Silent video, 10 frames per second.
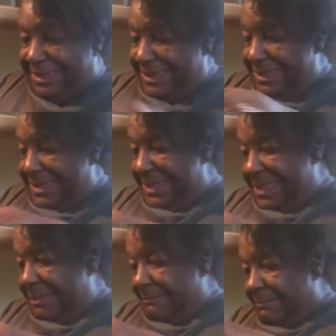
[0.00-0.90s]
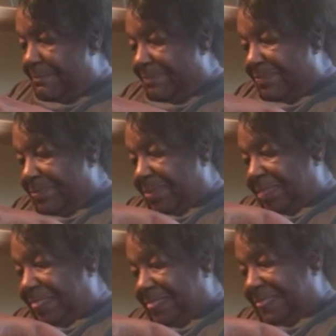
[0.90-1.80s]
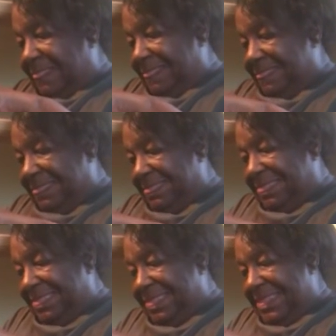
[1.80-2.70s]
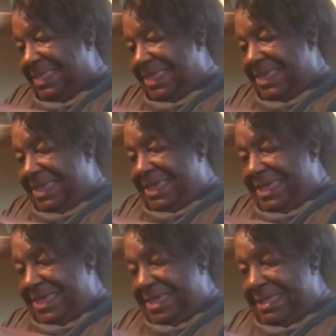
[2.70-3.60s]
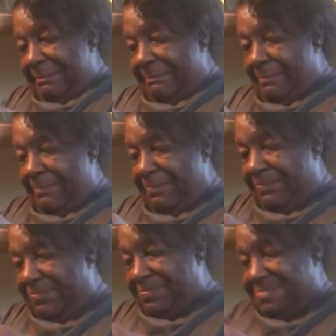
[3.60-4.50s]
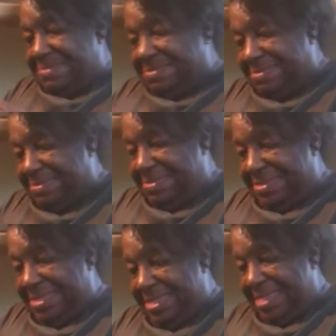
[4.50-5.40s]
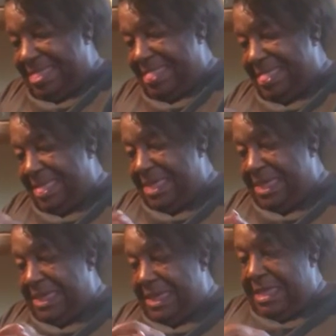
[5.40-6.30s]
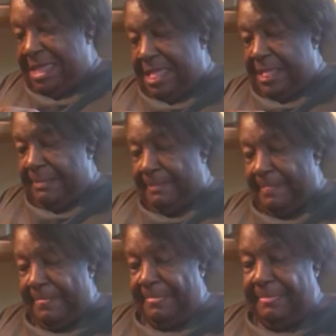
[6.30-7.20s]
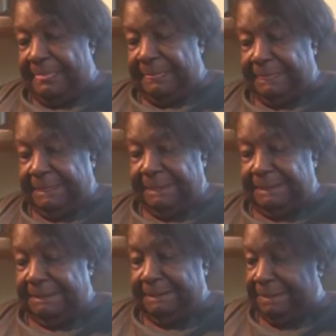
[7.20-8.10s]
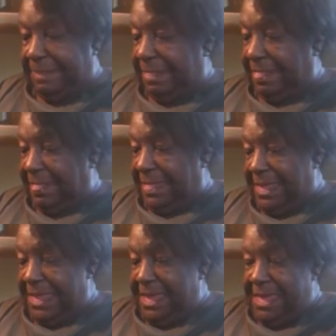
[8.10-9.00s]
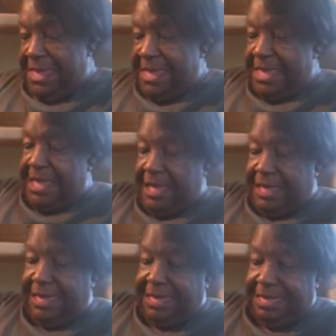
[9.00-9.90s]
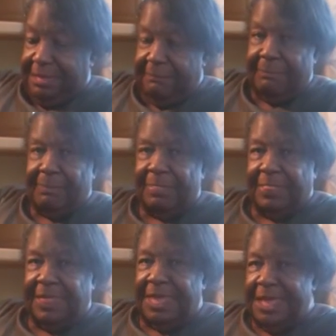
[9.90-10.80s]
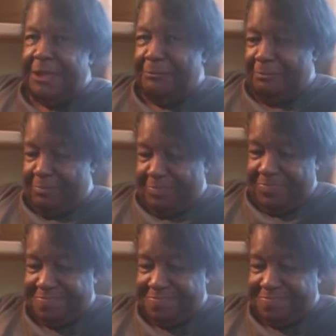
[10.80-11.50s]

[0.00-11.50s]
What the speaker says: And I had to sort them, and I had to try to remember whose is whose. I would write the name on the gift, and then I'd start wrapping it. And then I'd forget who it was for,